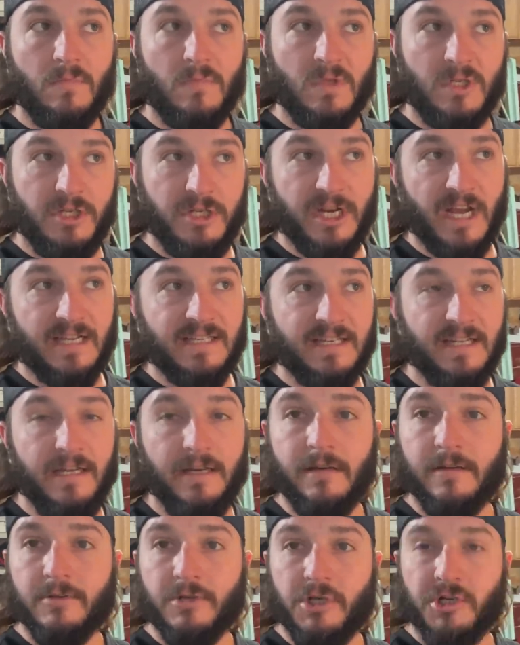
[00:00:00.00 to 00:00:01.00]

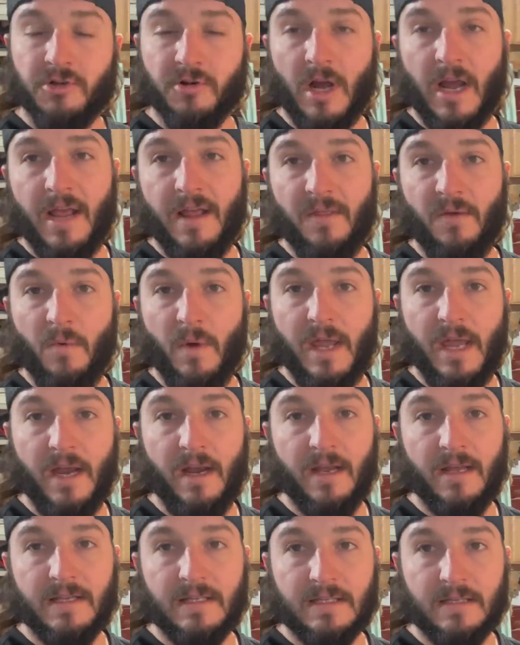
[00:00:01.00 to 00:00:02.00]
Jesse, try it the way
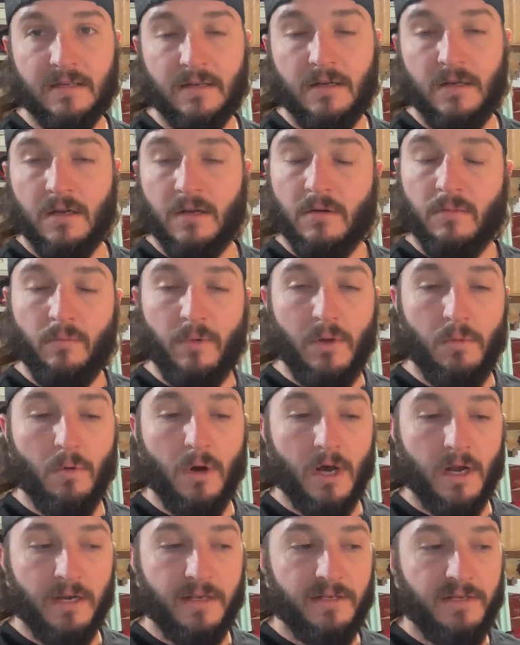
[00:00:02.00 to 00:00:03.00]
it is. We
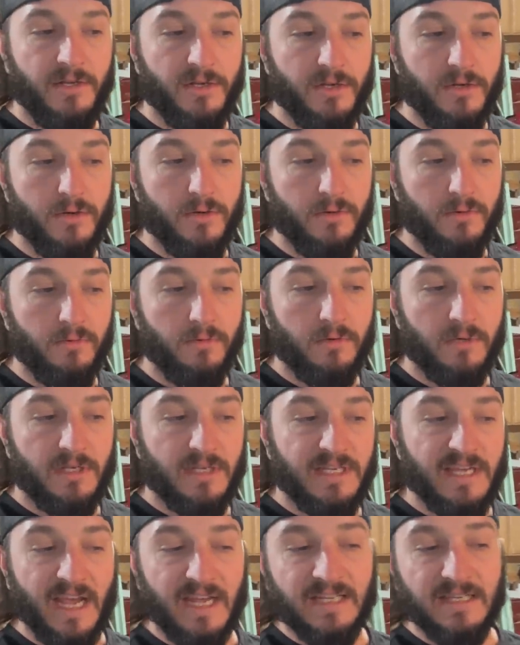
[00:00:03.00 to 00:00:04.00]
want to
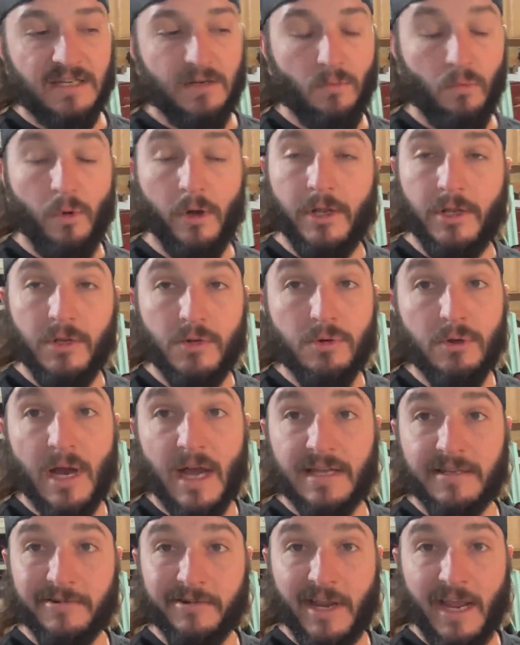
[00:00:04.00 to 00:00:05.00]
test what you
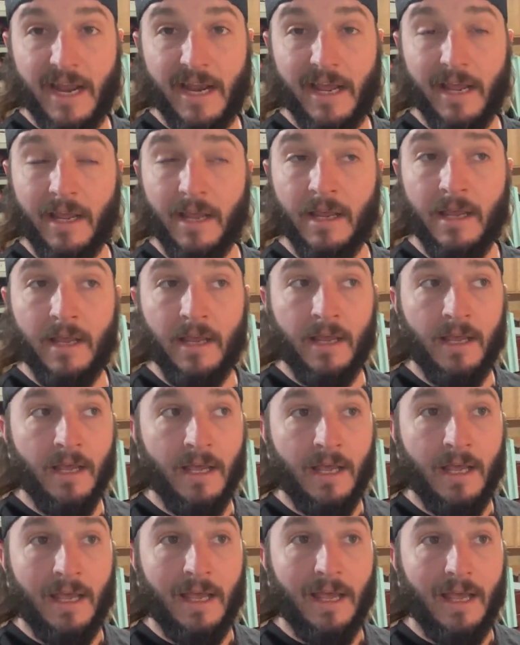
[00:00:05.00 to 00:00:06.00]
guys are getting
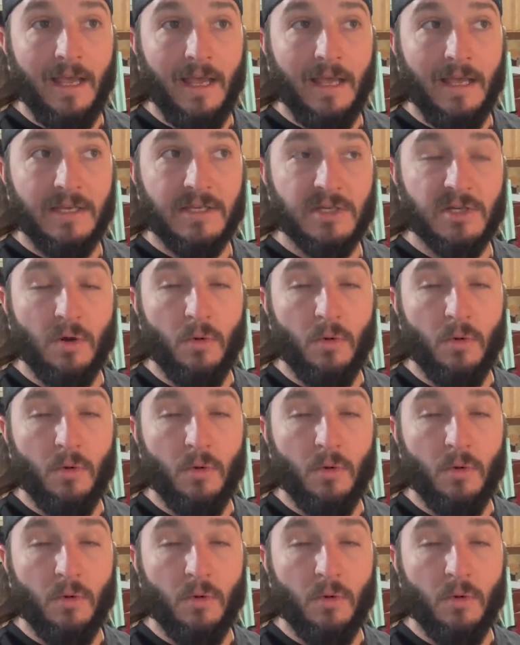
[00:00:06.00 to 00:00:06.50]
so